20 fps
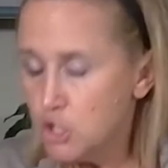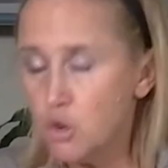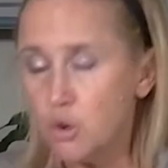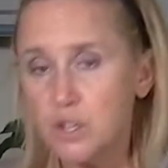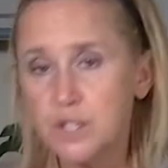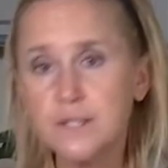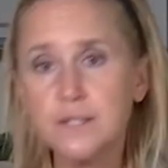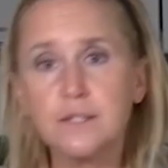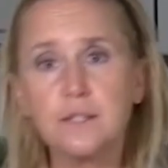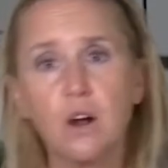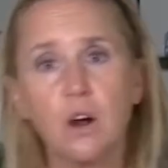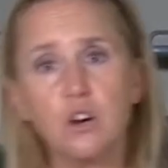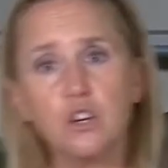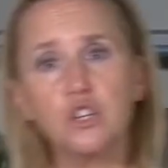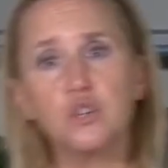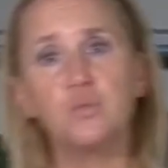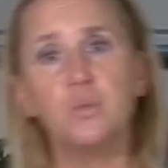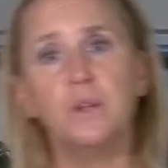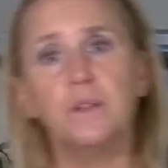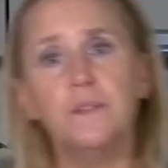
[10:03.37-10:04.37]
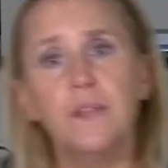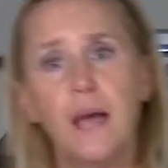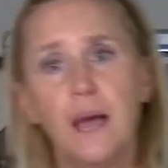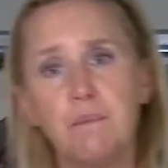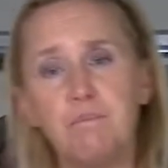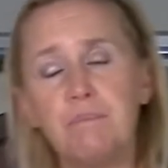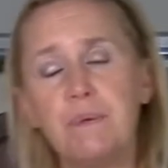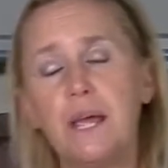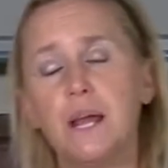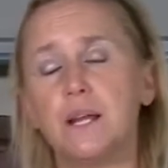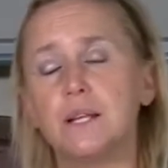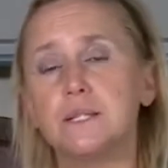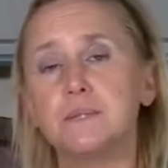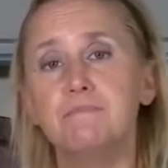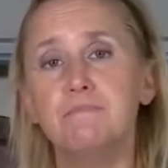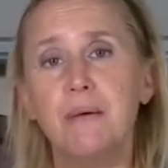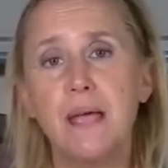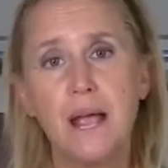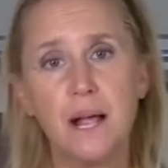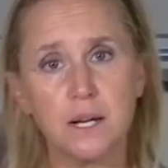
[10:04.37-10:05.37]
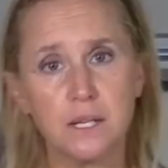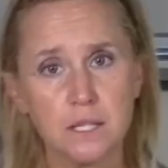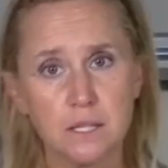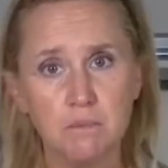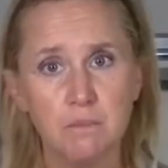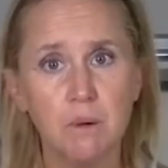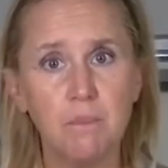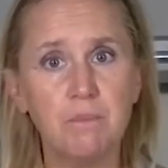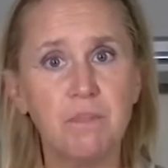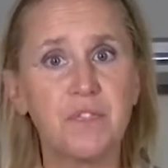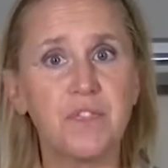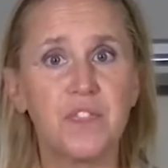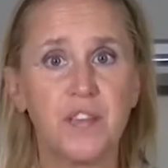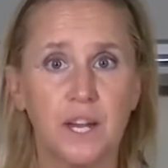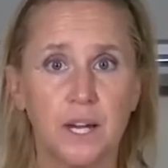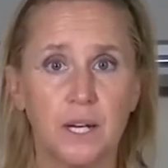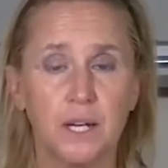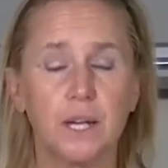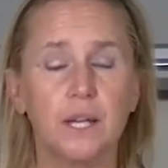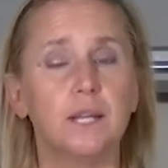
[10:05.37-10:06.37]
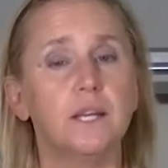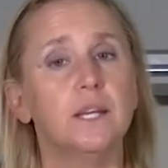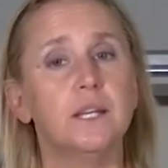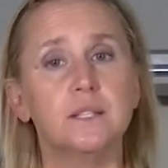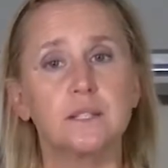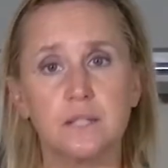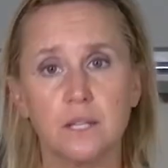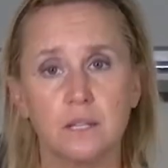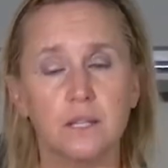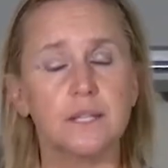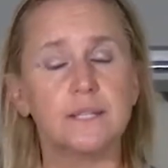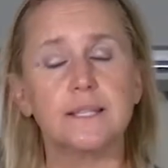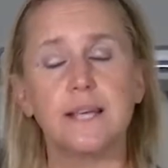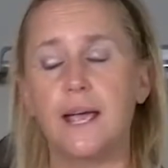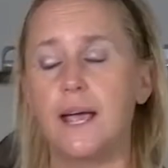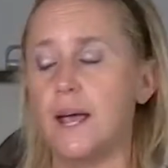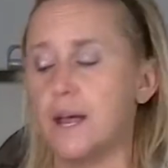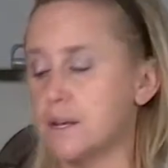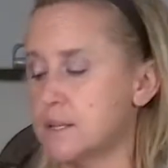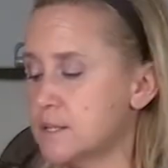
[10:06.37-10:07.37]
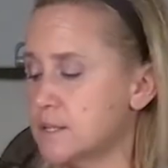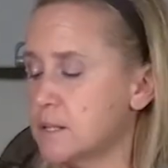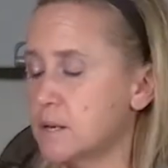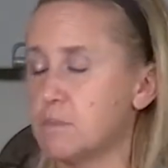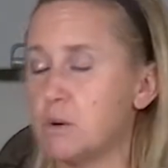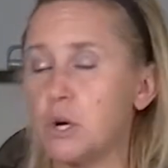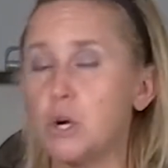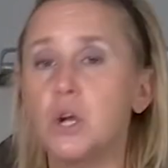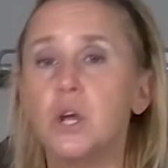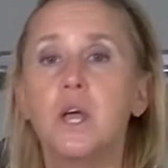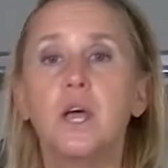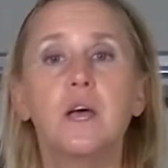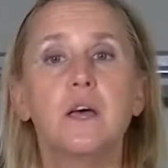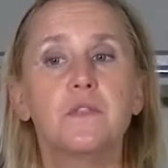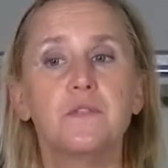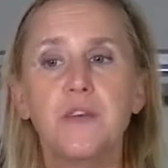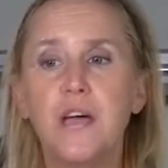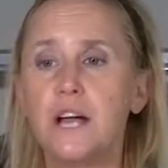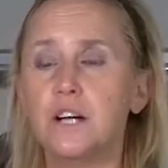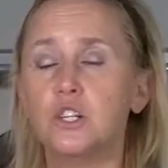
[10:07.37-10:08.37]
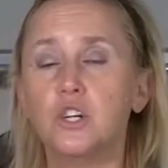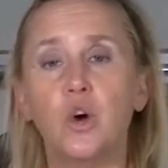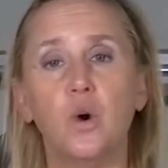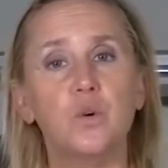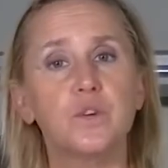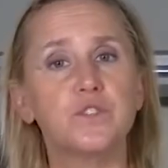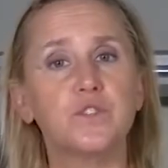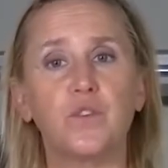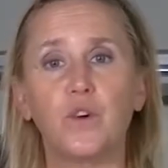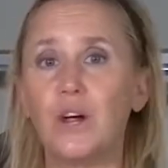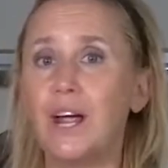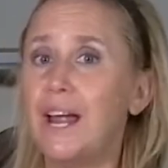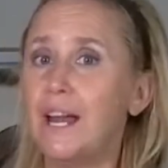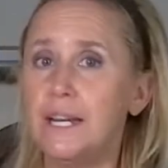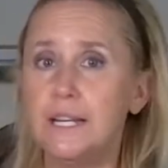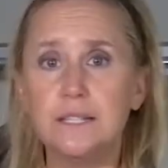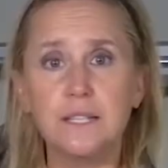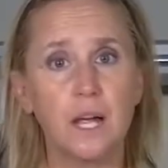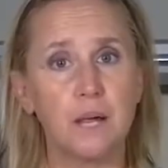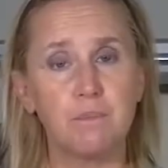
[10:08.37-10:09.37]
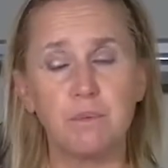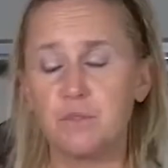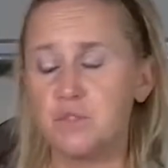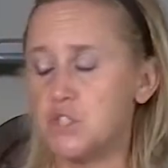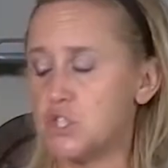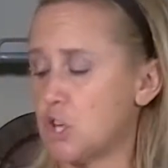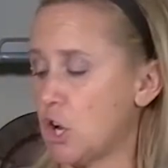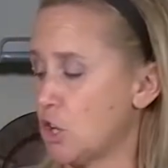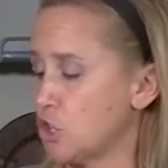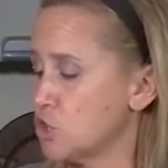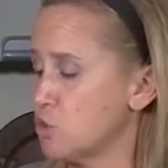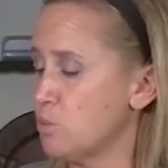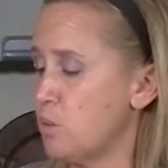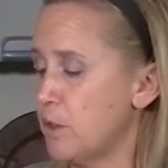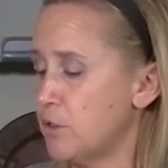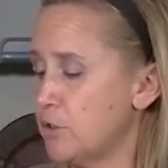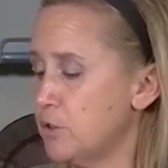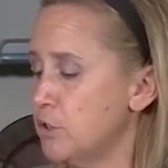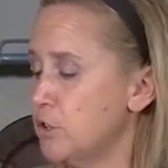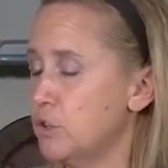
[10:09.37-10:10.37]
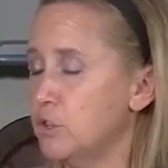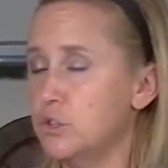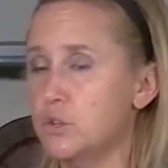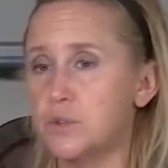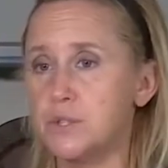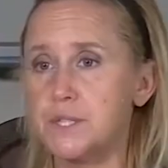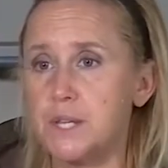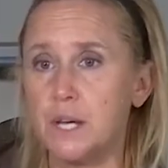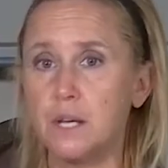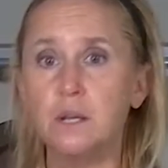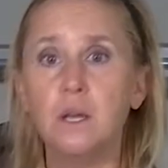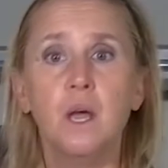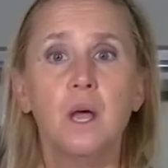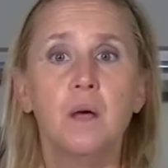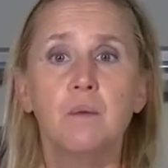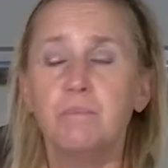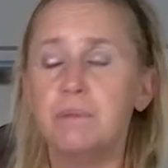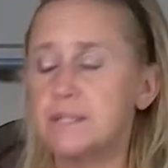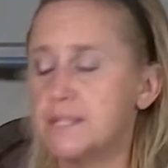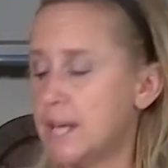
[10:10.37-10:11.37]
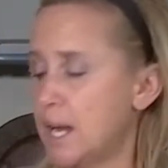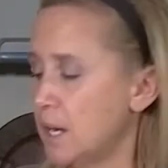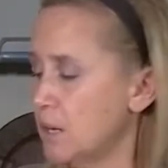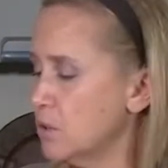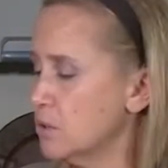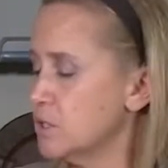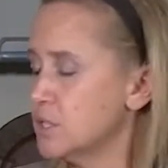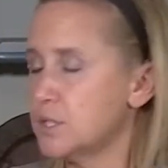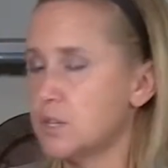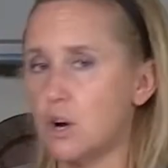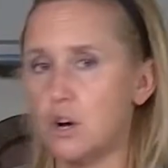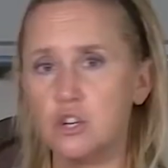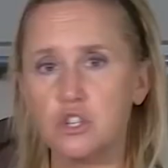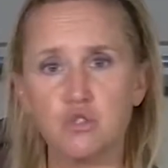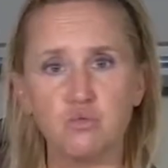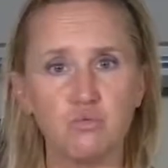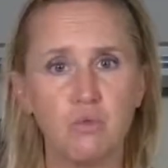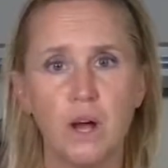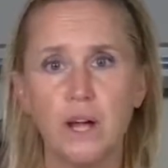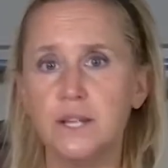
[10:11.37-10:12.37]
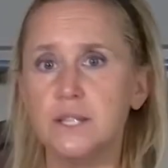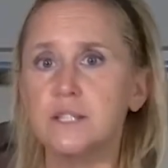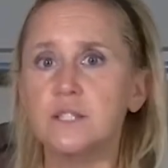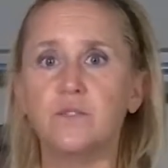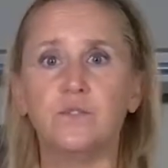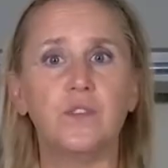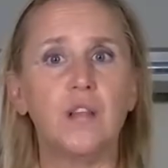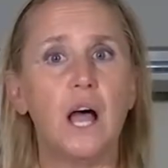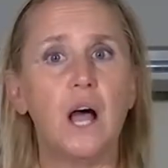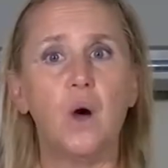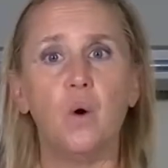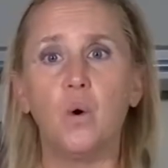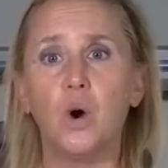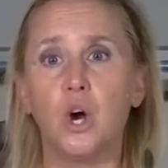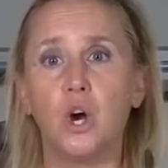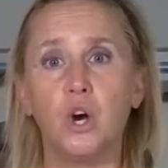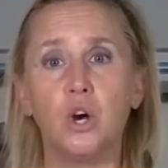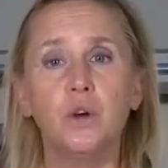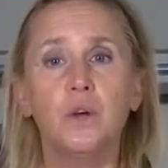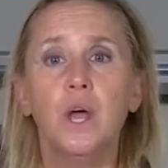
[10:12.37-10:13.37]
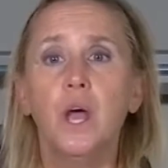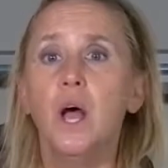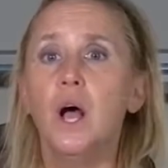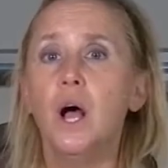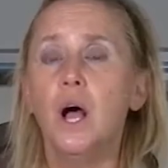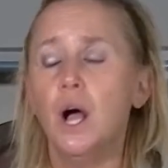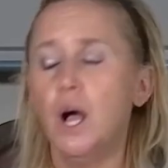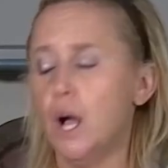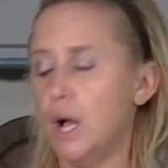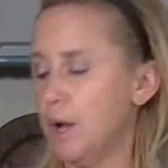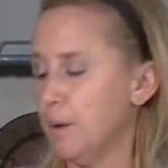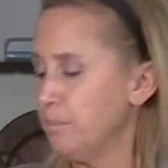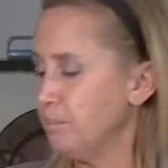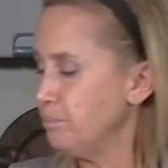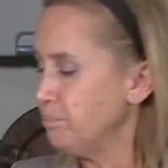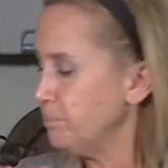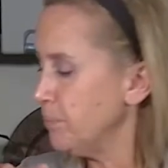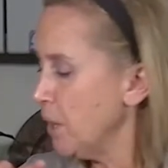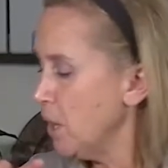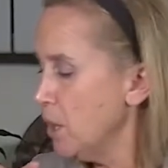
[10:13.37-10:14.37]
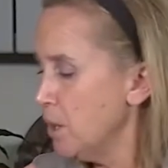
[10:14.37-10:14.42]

your starch will not be at its maximum thickening until it's at a simmer. That goes for any type of starch, whether you're using potato starch, rice flour, um,